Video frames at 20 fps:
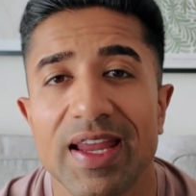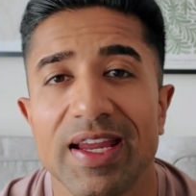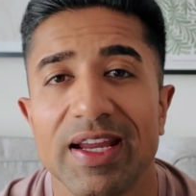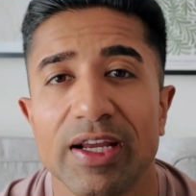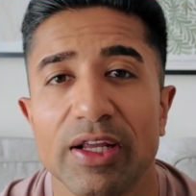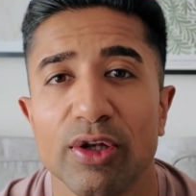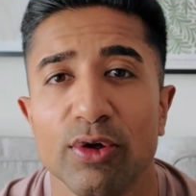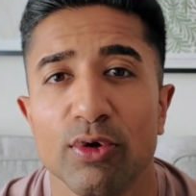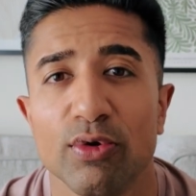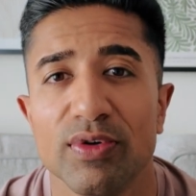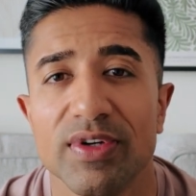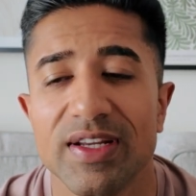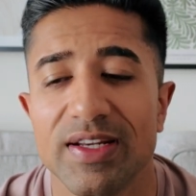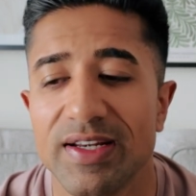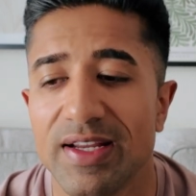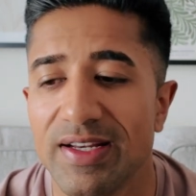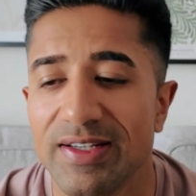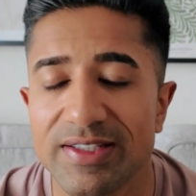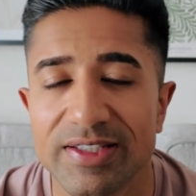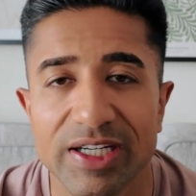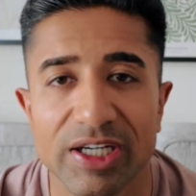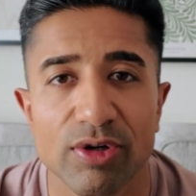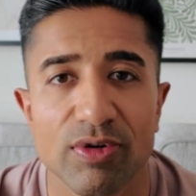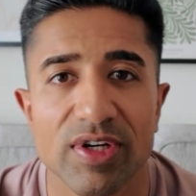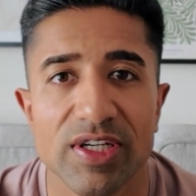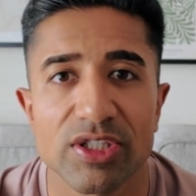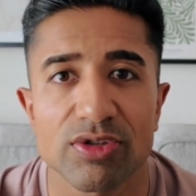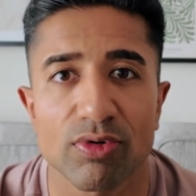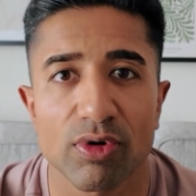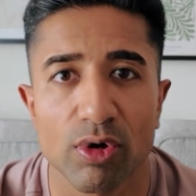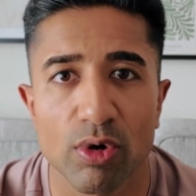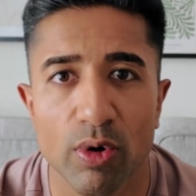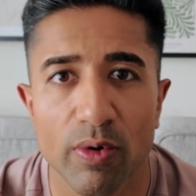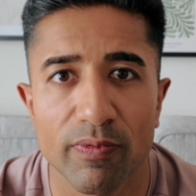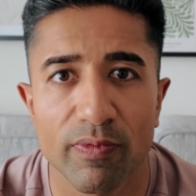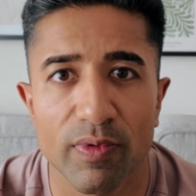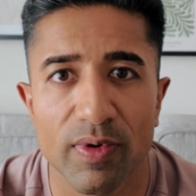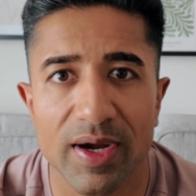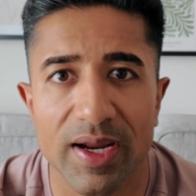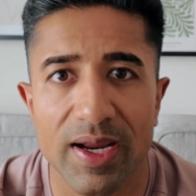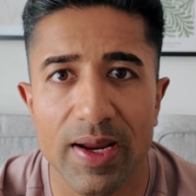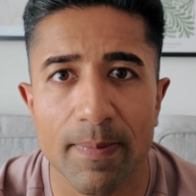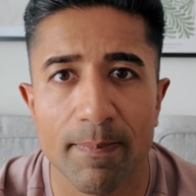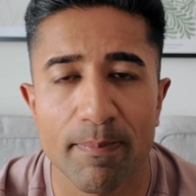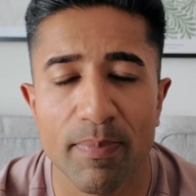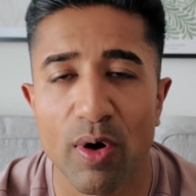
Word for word: including decreased recovery,